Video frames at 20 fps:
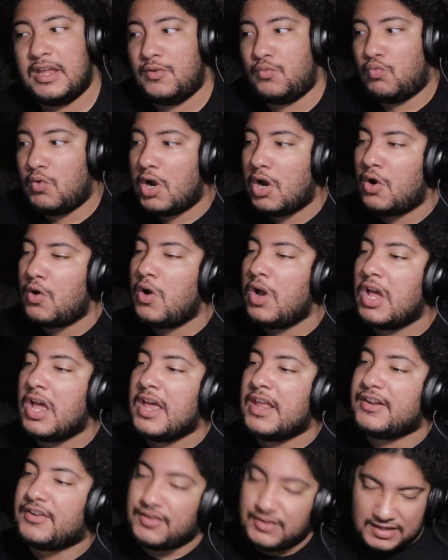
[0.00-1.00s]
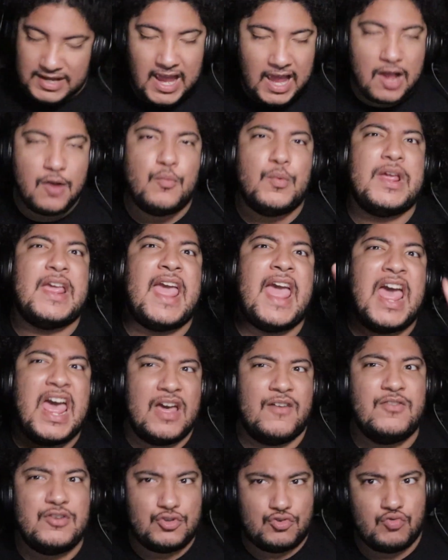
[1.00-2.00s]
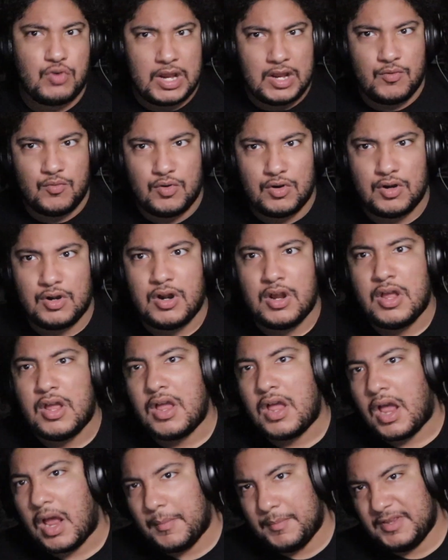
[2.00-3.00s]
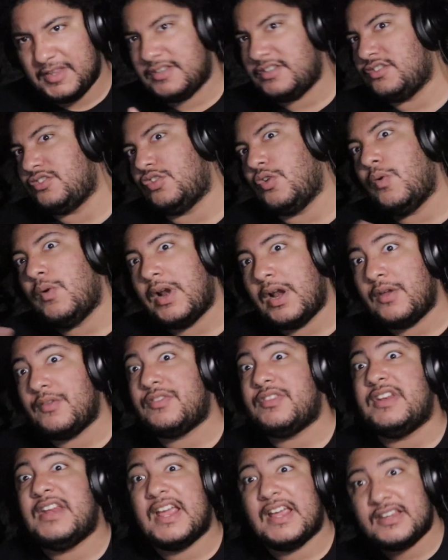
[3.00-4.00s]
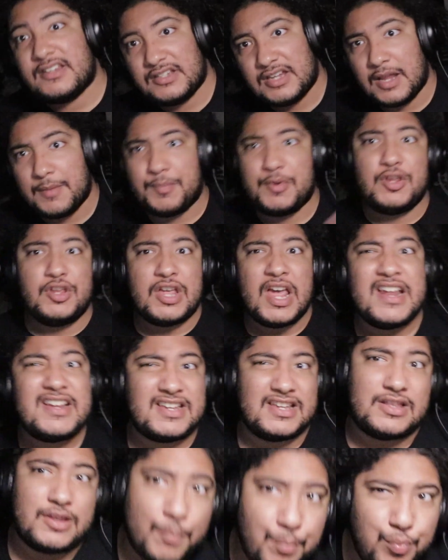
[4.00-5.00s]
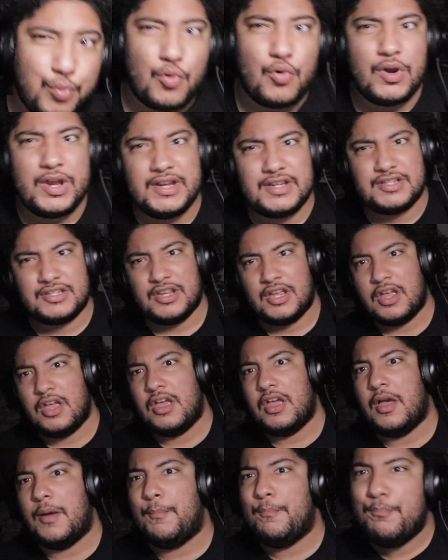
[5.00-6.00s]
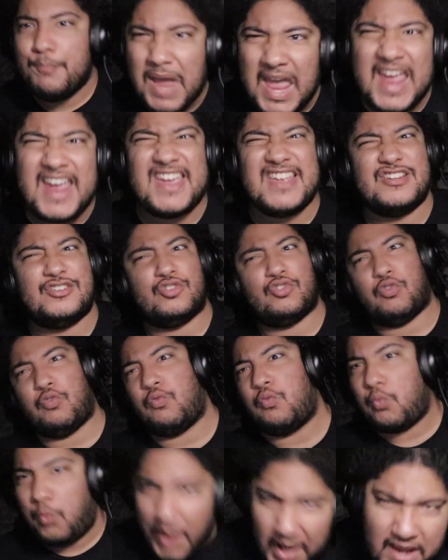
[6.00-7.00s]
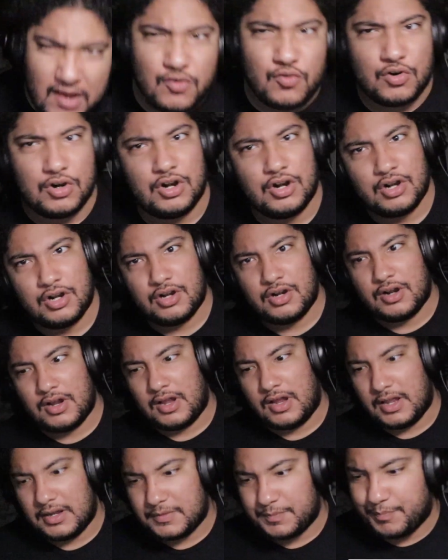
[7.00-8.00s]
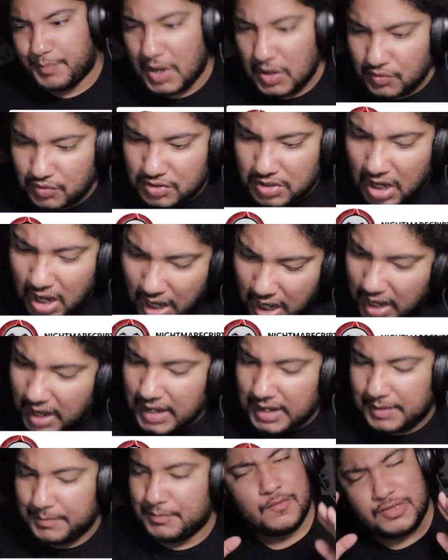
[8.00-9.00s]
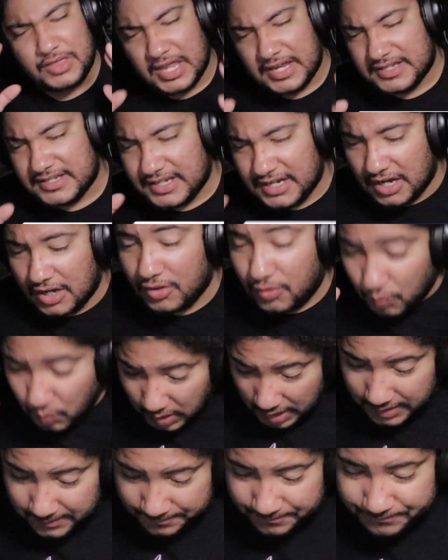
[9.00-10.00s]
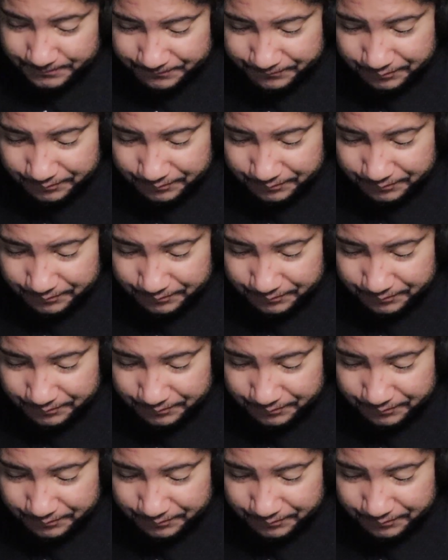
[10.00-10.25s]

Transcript: And well, today we have a trailer. I mean, this is going out the next day, but you guys get the point. M three gan trailer! It's about time. That's it out of the way.